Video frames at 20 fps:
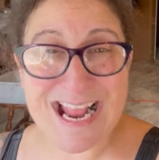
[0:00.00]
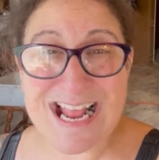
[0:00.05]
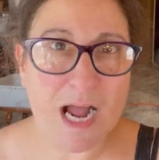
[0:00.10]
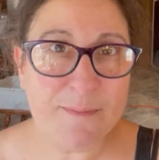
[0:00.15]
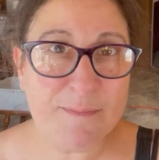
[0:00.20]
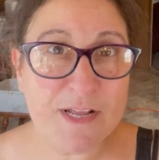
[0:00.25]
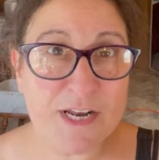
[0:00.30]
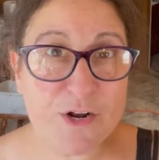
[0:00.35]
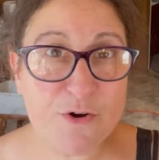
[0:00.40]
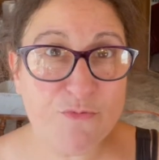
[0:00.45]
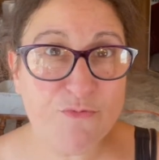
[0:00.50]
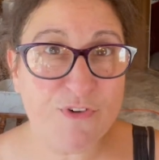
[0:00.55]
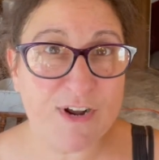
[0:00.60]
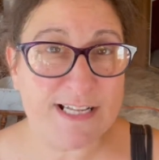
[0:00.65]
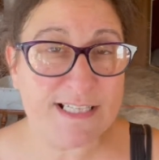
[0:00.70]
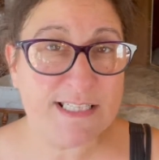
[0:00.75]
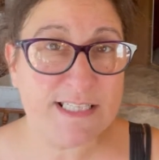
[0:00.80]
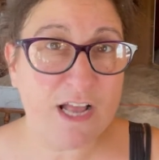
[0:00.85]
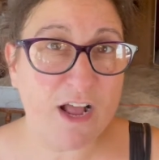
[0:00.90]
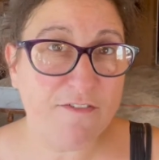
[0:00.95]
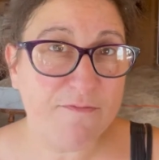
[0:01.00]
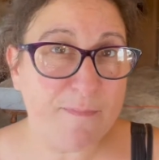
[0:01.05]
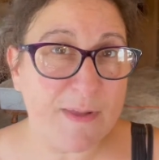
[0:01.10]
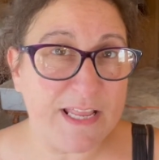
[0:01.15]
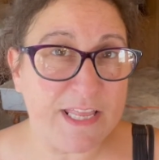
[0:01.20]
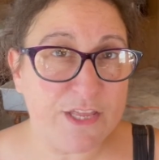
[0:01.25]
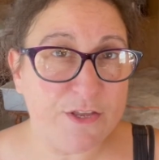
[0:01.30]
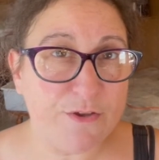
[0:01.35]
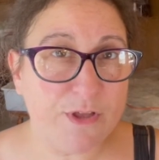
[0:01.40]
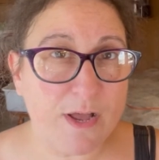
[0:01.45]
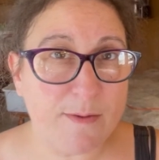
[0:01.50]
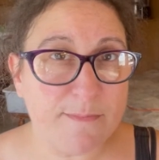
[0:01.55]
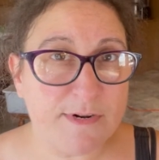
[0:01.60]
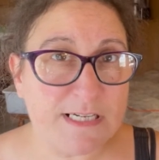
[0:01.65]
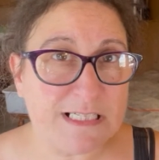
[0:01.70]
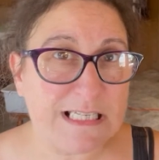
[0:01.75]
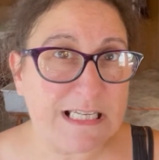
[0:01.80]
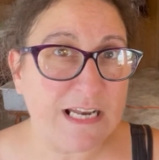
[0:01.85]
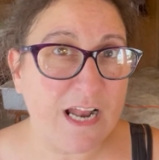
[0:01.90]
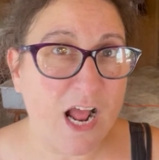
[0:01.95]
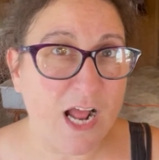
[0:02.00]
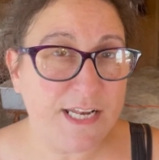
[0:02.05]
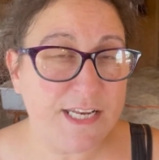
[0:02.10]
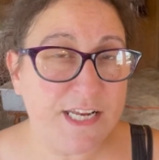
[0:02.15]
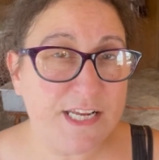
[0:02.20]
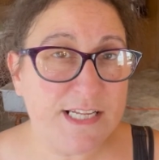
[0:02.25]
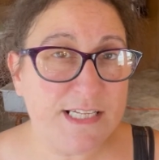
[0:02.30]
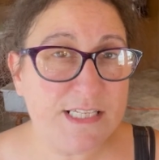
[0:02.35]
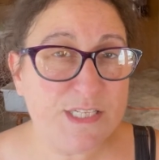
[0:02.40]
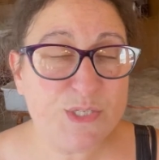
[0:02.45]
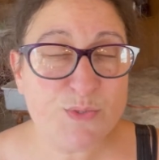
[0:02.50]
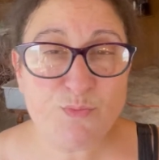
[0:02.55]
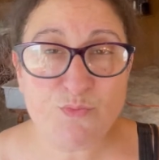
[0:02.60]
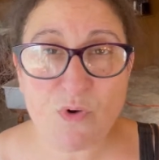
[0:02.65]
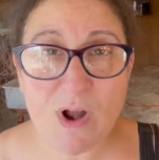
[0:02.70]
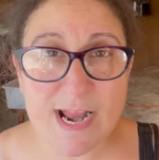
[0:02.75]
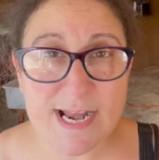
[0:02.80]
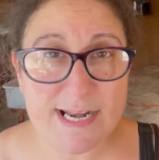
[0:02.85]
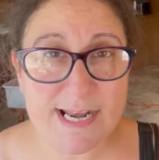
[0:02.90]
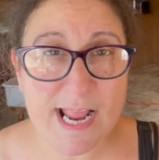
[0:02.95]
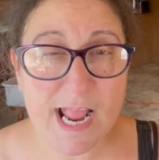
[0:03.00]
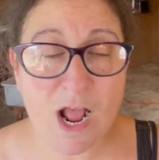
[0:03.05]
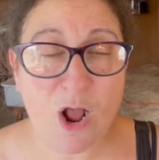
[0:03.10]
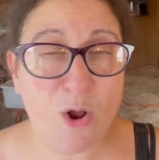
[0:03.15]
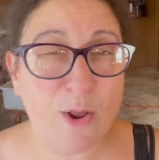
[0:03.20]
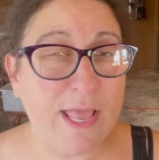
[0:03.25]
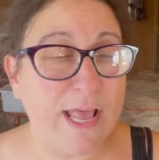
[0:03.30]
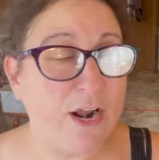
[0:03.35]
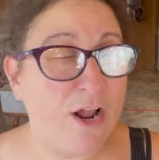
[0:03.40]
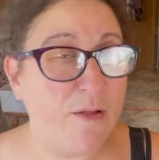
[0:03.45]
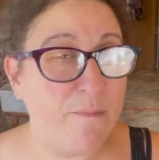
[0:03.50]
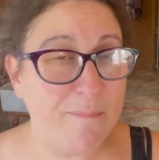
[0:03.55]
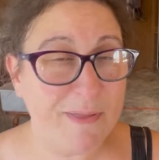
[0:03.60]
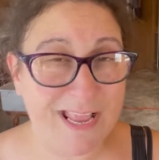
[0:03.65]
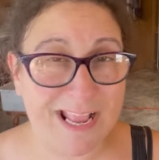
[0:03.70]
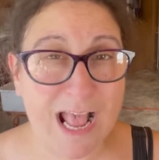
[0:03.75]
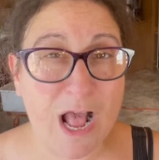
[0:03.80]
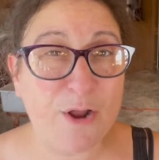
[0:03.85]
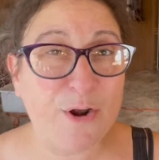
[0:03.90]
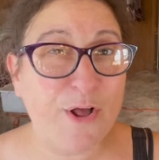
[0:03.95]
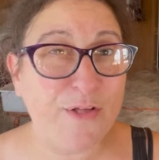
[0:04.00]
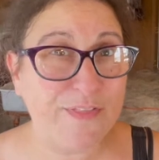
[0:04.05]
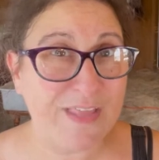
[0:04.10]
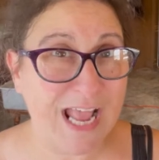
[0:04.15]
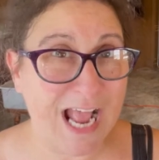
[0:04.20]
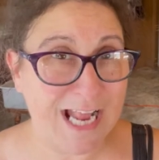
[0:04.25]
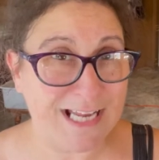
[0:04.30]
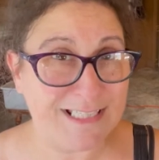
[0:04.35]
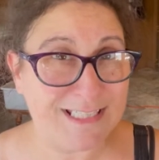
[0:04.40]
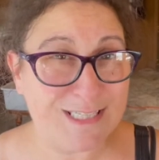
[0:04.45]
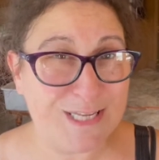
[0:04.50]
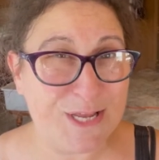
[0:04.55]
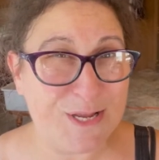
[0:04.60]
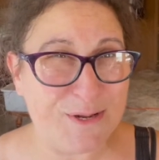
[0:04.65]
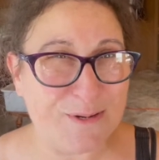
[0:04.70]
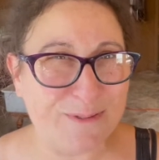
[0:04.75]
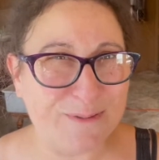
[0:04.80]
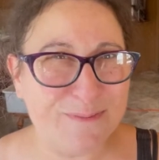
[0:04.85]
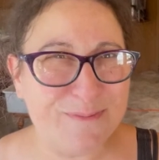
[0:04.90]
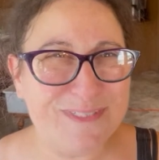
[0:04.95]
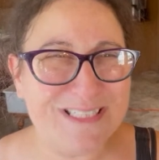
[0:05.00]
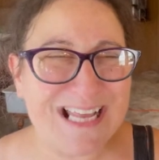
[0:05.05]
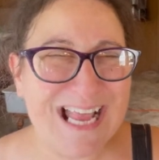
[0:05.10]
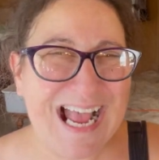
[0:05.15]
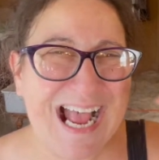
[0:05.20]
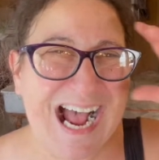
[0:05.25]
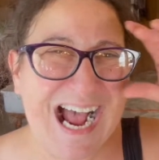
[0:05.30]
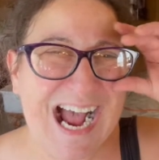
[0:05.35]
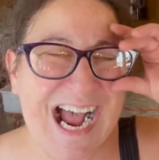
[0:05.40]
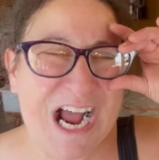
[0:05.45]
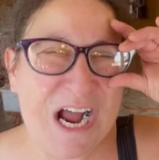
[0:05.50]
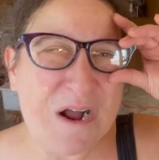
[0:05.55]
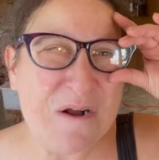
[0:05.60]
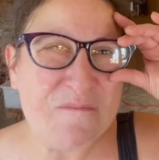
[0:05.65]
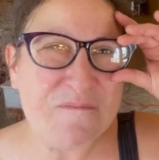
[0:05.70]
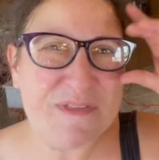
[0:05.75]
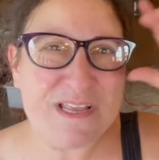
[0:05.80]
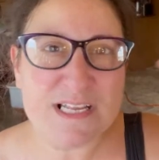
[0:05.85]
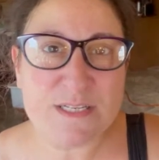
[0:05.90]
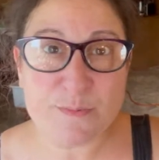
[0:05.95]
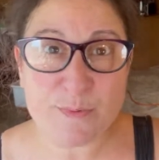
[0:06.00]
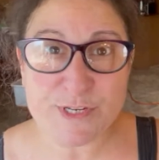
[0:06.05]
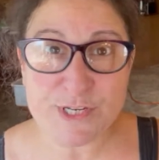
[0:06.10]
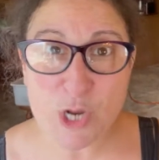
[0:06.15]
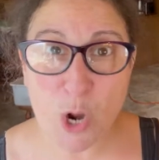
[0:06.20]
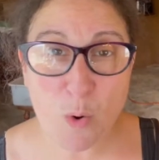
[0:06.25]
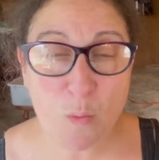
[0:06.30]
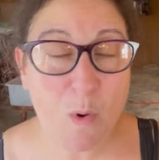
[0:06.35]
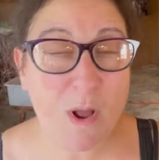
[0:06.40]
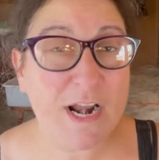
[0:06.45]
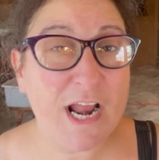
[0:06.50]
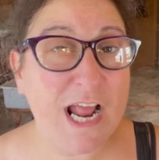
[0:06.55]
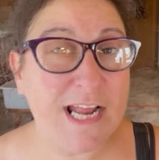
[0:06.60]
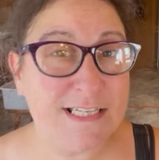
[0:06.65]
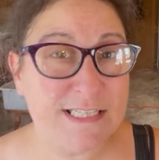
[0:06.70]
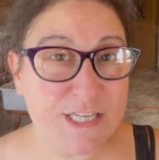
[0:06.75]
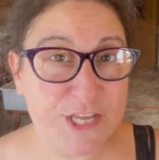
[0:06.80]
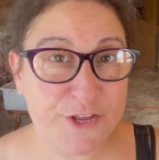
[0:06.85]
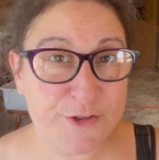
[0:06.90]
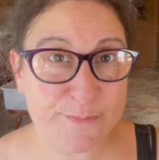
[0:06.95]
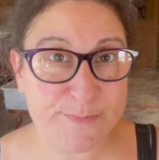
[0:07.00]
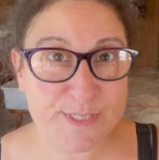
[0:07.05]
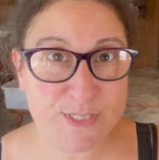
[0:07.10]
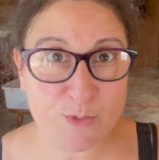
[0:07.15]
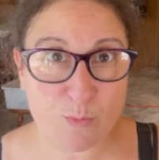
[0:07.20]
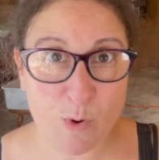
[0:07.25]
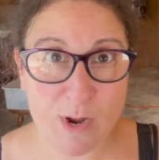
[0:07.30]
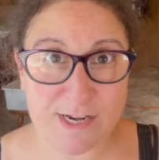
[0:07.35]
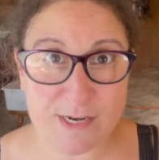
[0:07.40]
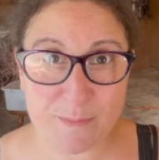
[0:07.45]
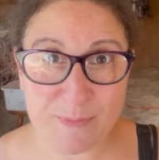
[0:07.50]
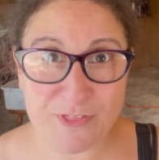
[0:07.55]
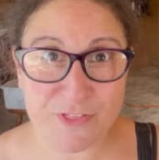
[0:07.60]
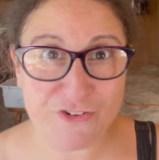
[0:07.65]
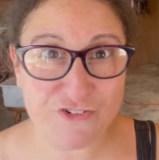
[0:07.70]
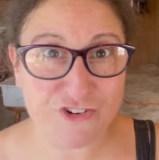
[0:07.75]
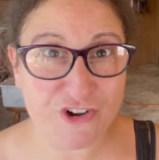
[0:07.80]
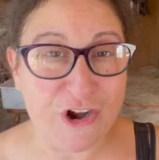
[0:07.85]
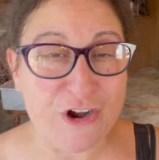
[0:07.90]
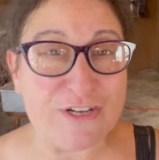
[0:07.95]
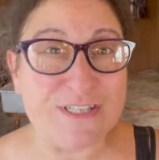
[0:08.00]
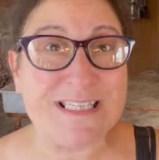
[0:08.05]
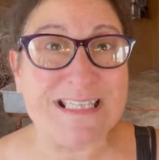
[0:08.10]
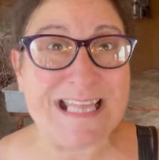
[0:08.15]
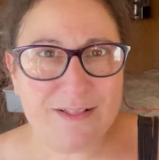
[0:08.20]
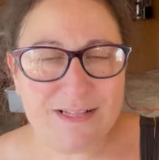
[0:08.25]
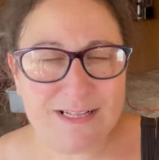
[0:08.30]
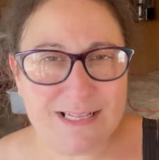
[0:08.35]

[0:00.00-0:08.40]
I'm gonna rinse off my cucumbers and onions right now, pick out all the ice cubes because we don't want ice cubes to wind up in the jars.